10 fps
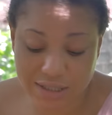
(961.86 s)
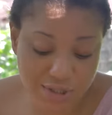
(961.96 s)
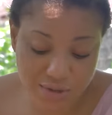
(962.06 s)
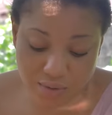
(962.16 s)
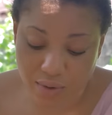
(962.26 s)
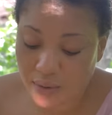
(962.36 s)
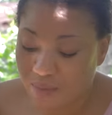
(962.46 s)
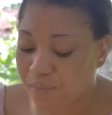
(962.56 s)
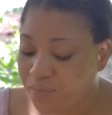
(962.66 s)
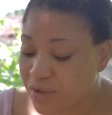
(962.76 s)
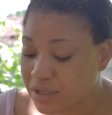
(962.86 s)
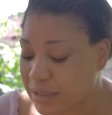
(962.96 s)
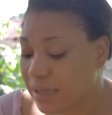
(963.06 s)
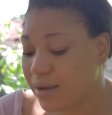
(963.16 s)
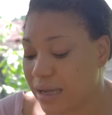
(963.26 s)
Isiokwe,
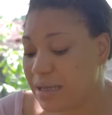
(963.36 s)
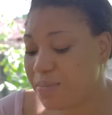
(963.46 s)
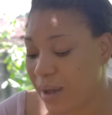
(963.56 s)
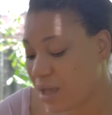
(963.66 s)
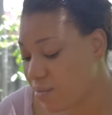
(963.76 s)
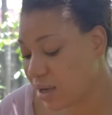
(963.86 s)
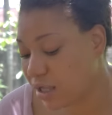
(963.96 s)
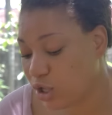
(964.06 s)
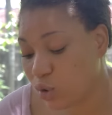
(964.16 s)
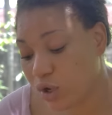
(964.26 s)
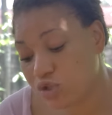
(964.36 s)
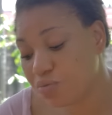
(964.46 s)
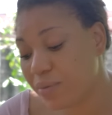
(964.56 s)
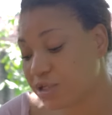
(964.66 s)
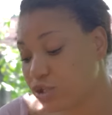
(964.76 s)
tell any bike man that you're going to
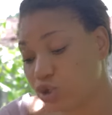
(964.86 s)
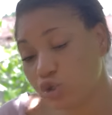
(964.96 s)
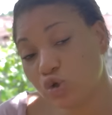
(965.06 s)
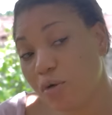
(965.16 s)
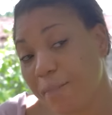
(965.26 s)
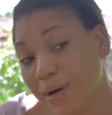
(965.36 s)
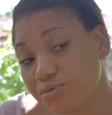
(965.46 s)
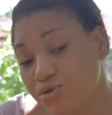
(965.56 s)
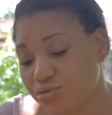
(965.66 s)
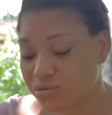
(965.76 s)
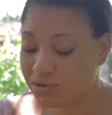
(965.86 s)
Badinocho's compound